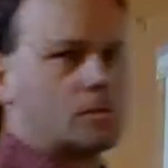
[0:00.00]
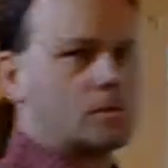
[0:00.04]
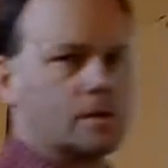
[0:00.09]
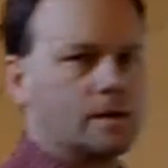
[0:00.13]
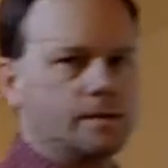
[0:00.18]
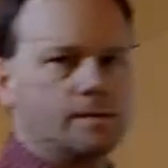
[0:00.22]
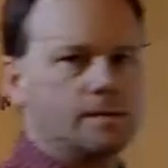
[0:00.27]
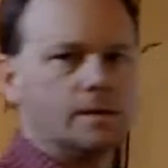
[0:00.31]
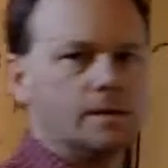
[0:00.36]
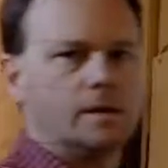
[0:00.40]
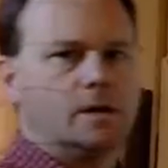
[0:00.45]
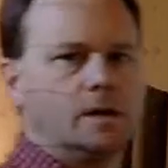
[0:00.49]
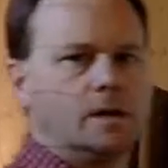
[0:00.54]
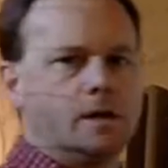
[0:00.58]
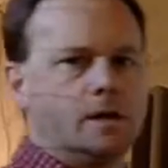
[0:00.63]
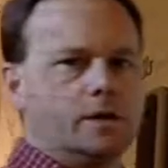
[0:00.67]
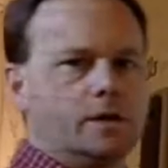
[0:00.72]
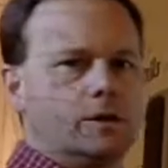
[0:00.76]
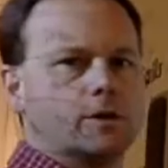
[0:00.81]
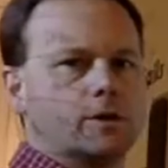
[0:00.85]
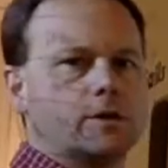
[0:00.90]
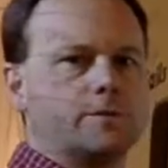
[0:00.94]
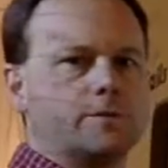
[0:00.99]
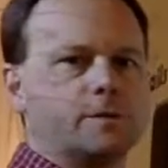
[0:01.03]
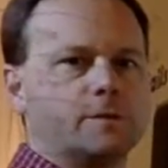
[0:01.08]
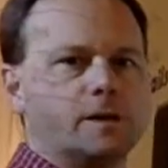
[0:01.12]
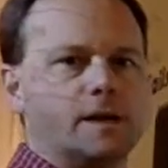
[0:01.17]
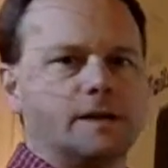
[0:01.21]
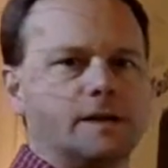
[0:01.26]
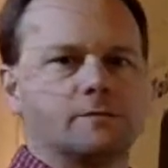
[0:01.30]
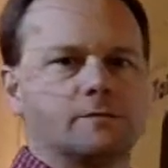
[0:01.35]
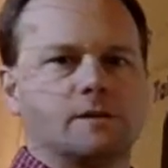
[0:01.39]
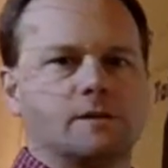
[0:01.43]
Okay, you're going to fill
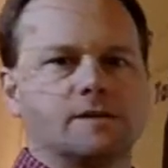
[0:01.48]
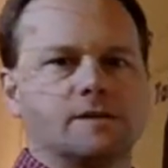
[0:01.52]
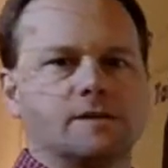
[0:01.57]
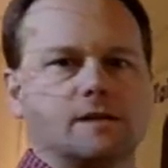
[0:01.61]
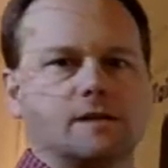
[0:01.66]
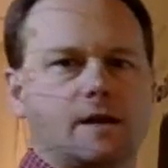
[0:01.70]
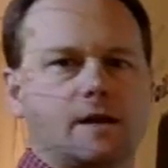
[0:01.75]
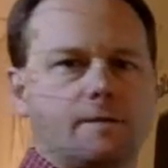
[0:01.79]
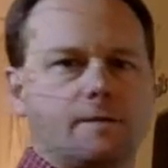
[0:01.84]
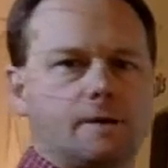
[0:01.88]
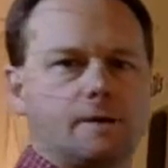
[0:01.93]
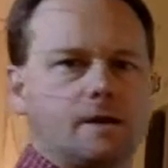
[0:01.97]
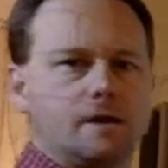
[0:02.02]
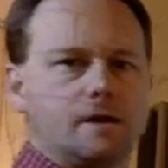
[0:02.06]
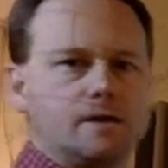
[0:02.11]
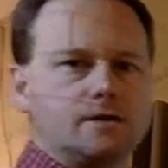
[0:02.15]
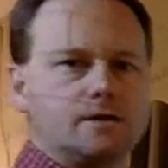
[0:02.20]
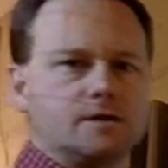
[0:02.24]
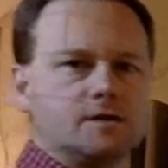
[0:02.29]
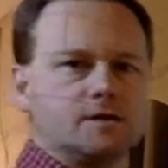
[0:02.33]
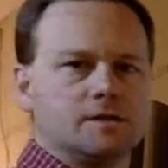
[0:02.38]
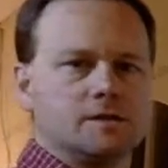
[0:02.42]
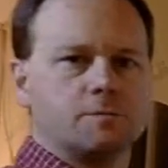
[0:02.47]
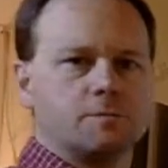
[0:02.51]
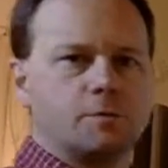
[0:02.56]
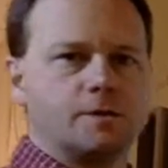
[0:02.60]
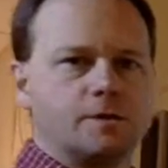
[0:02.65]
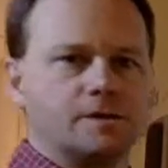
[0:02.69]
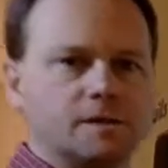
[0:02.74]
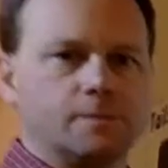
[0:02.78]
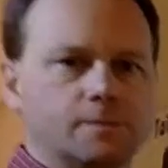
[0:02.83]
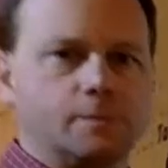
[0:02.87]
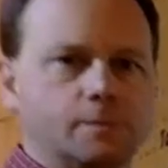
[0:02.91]
out the rest of that page. It's
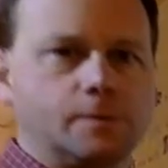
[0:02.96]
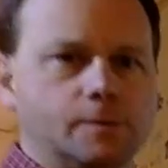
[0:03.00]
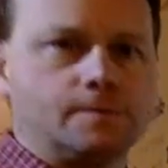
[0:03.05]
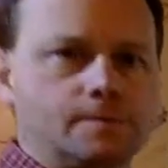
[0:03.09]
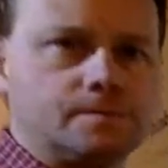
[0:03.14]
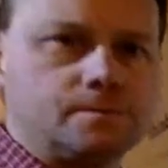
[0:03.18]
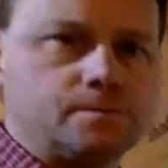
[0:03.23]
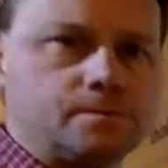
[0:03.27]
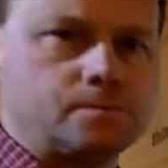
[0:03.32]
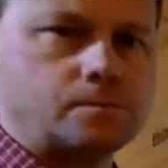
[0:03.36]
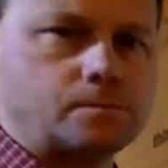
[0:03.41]
pretty simple.